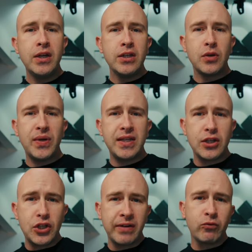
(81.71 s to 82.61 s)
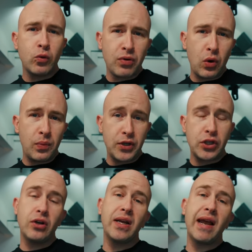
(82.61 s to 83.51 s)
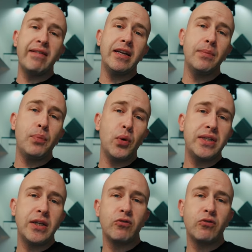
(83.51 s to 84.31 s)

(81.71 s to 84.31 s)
So it is a general prohibition on carrying a pointed